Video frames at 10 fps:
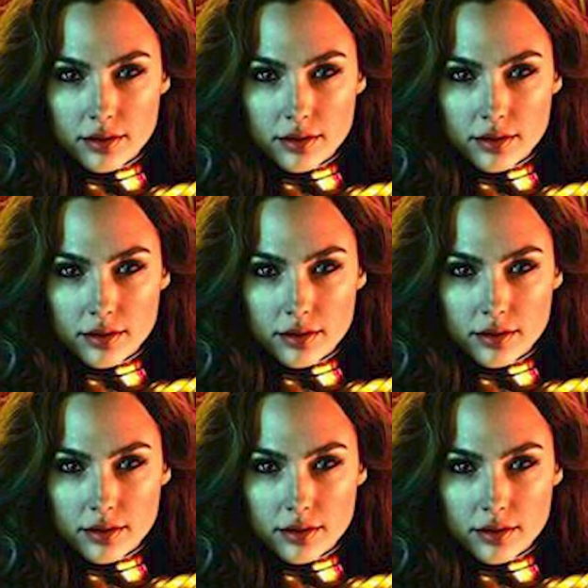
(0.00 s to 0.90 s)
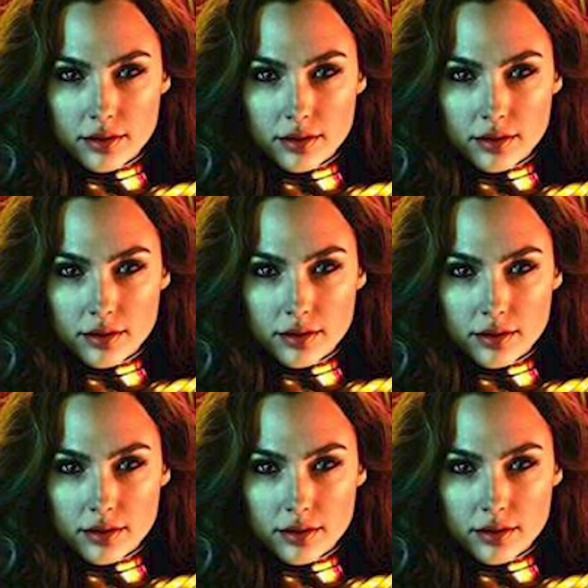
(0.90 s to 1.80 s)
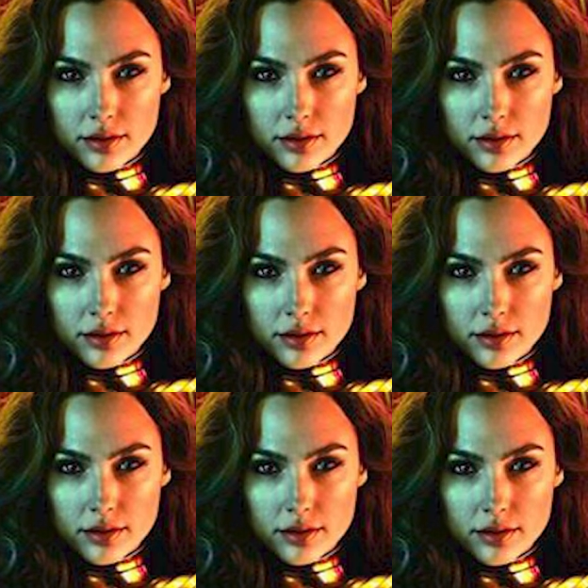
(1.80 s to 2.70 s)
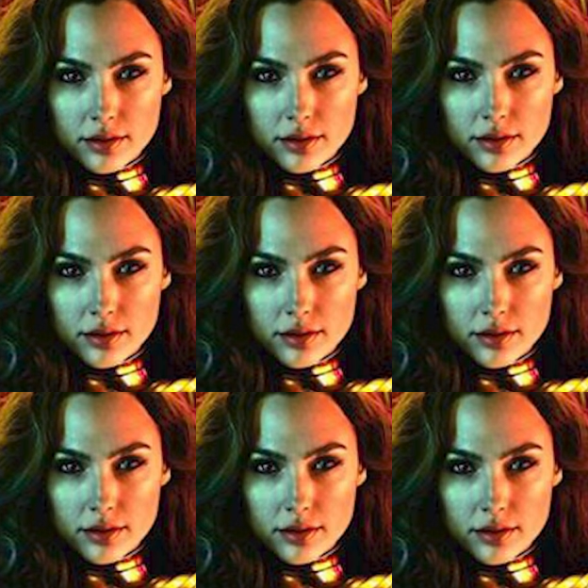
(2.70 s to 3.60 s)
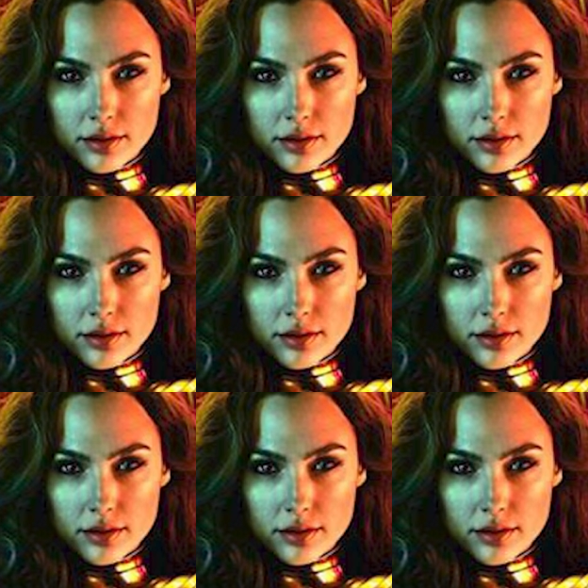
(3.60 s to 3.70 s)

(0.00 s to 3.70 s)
No words are spoken by the person on screen.